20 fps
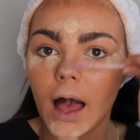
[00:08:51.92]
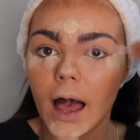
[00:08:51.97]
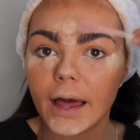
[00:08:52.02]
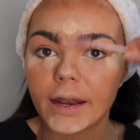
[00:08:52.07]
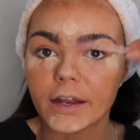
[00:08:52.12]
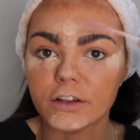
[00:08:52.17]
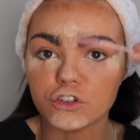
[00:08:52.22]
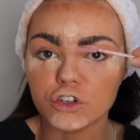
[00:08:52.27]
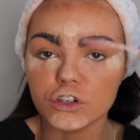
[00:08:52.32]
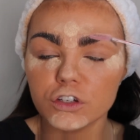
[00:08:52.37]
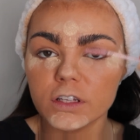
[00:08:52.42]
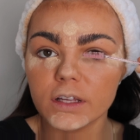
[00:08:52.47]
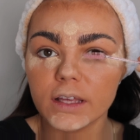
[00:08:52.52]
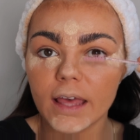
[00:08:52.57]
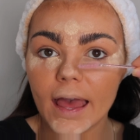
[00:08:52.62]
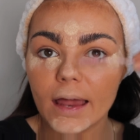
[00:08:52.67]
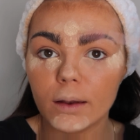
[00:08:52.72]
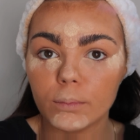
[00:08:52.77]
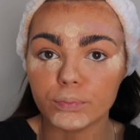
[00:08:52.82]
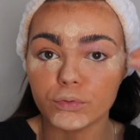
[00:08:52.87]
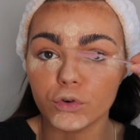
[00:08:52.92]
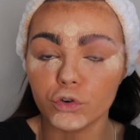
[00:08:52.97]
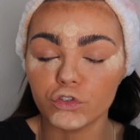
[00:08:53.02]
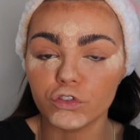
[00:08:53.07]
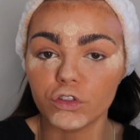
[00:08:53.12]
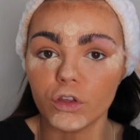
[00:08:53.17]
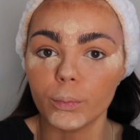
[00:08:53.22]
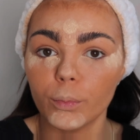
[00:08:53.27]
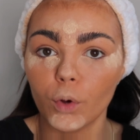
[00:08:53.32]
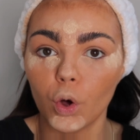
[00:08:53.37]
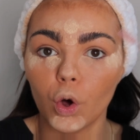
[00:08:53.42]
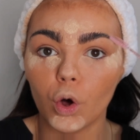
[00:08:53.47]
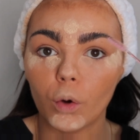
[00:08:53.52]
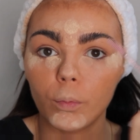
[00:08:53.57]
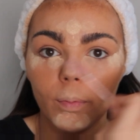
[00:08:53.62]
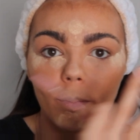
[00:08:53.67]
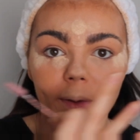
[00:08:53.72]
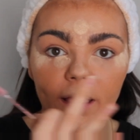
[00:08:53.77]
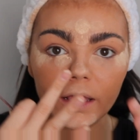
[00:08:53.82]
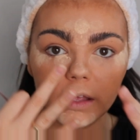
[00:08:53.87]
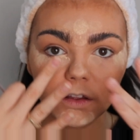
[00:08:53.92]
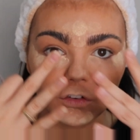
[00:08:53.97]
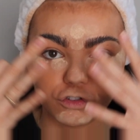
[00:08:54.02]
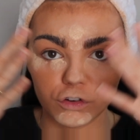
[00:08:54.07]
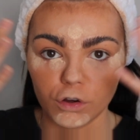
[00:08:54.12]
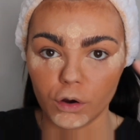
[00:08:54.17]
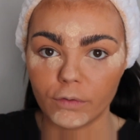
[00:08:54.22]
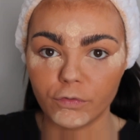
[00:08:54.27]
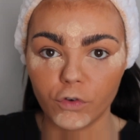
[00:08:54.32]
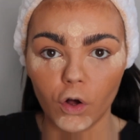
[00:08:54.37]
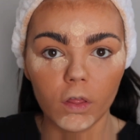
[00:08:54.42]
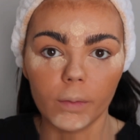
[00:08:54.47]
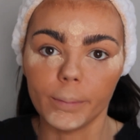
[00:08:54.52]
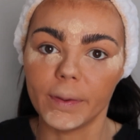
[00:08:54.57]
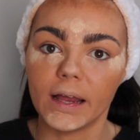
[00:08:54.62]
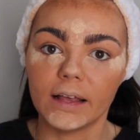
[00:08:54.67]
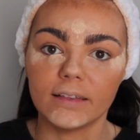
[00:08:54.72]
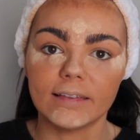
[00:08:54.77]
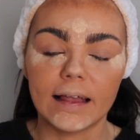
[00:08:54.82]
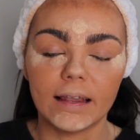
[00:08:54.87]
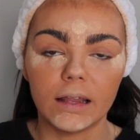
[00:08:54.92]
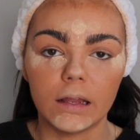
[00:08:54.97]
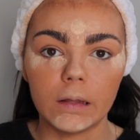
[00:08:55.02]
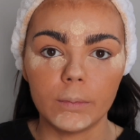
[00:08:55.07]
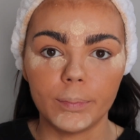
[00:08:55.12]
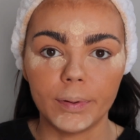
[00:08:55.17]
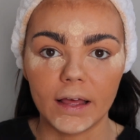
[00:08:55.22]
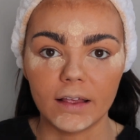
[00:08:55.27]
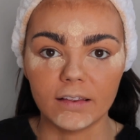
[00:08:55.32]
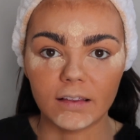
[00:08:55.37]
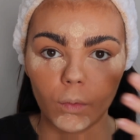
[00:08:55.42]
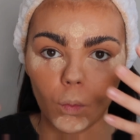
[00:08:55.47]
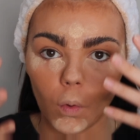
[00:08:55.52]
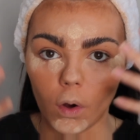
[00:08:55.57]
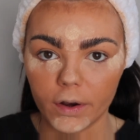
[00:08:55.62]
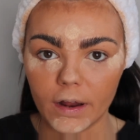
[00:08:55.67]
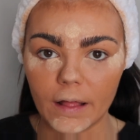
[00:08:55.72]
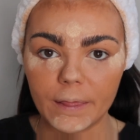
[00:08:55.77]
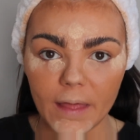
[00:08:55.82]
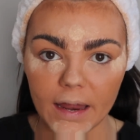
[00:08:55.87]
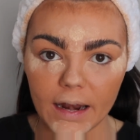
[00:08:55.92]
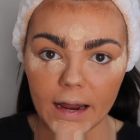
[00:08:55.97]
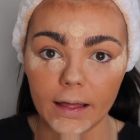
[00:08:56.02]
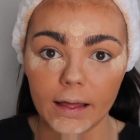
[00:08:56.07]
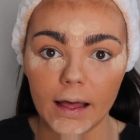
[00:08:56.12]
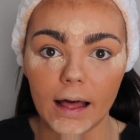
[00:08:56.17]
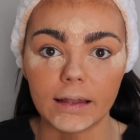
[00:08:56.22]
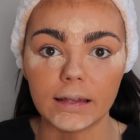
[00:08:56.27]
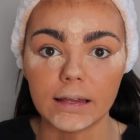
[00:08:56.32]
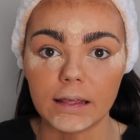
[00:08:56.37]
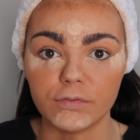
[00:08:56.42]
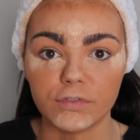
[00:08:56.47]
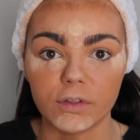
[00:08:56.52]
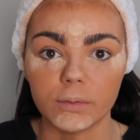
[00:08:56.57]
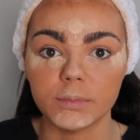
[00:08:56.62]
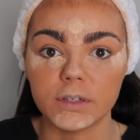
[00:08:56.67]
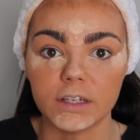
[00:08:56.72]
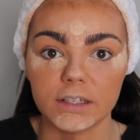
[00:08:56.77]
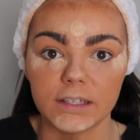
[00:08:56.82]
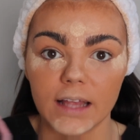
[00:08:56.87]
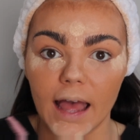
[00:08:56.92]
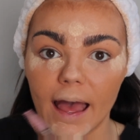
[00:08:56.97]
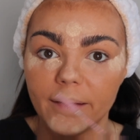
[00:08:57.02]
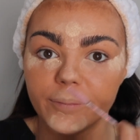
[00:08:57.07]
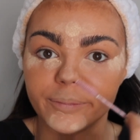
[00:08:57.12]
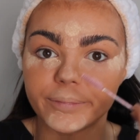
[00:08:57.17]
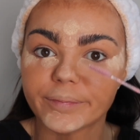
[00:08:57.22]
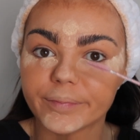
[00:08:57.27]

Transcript: and I just again brush them up, making sure I've got them in exactly the place I want, and then I'll leave them to set.